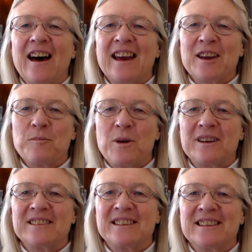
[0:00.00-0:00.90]
I am
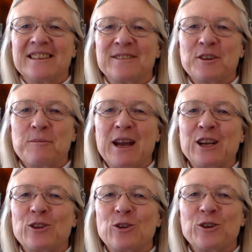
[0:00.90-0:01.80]
one with my
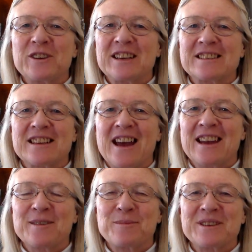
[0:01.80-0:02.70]
glorious
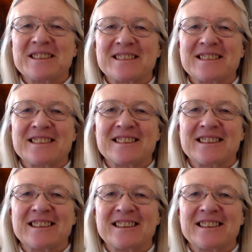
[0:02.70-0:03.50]
I Am Presence